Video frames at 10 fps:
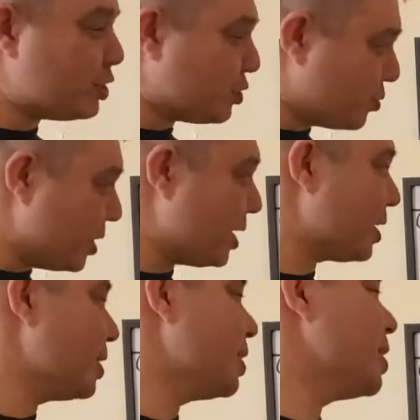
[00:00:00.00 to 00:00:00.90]
streak.
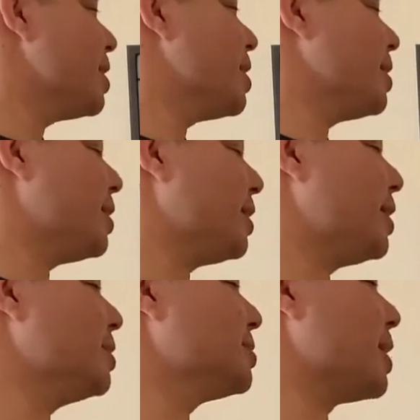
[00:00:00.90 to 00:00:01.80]

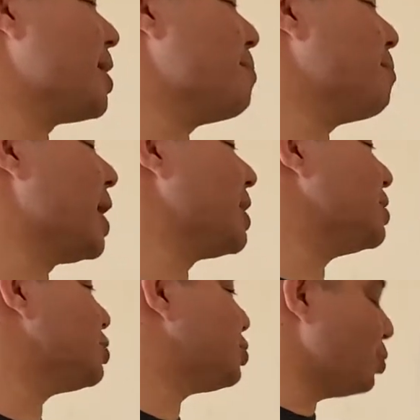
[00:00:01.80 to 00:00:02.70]
He is a
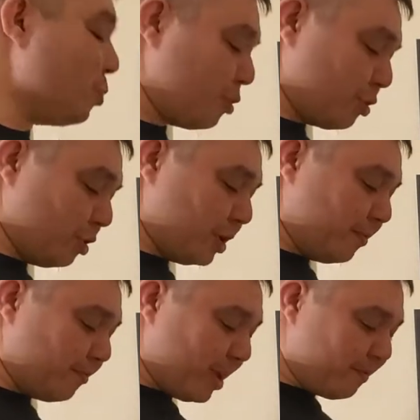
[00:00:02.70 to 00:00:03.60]
minus 230
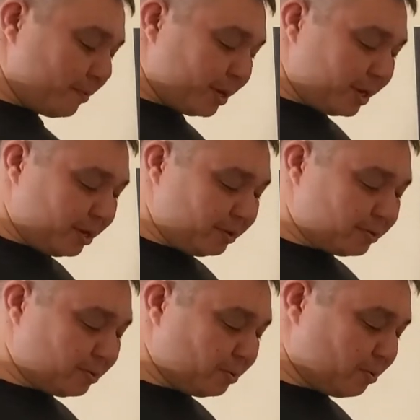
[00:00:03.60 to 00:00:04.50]
favorite here,
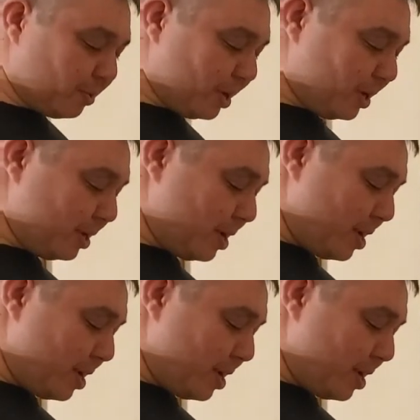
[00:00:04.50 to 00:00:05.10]
two to one.